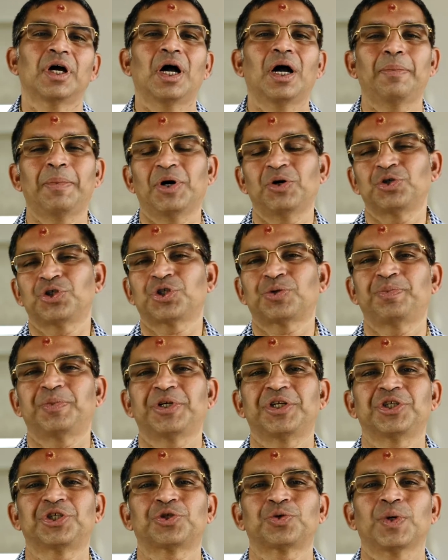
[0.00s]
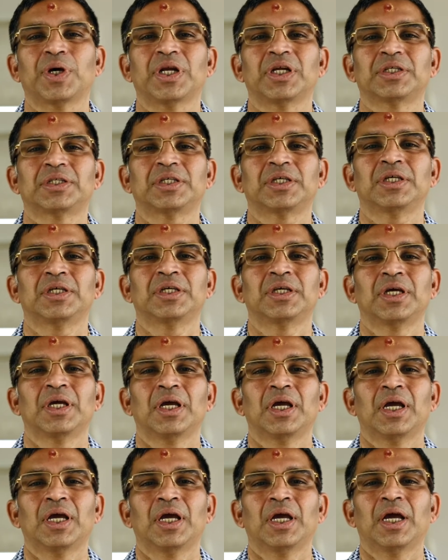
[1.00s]
about spirituality.
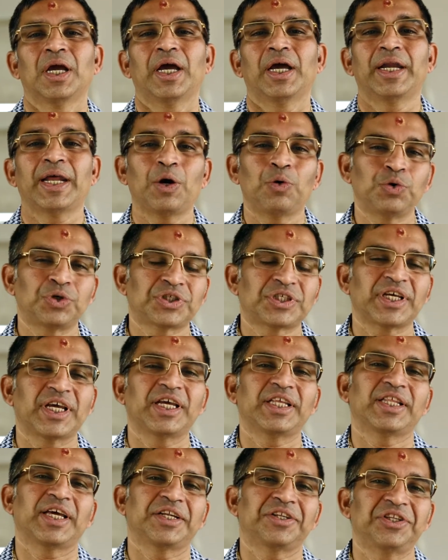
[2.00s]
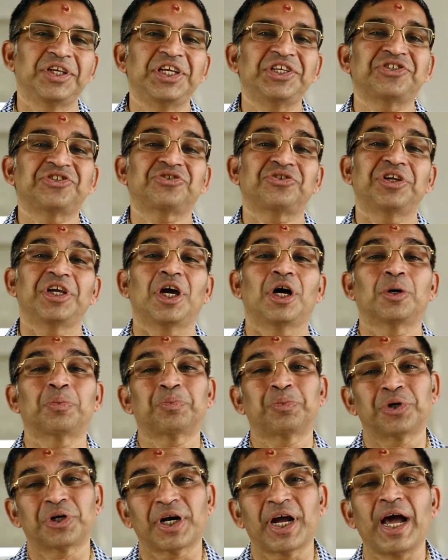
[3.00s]
And I would say that these three are
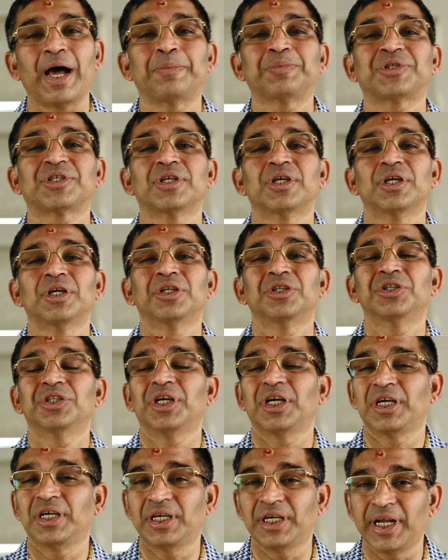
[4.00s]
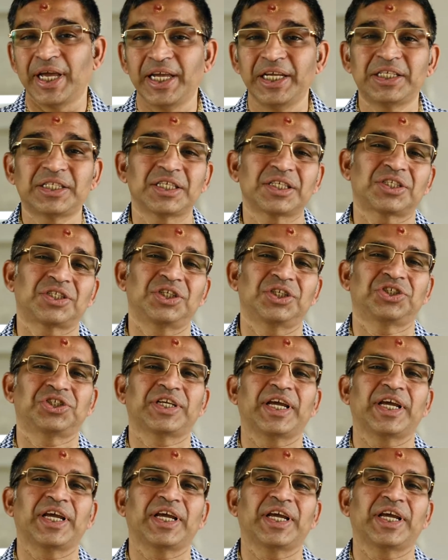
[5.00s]
perhaps the greatest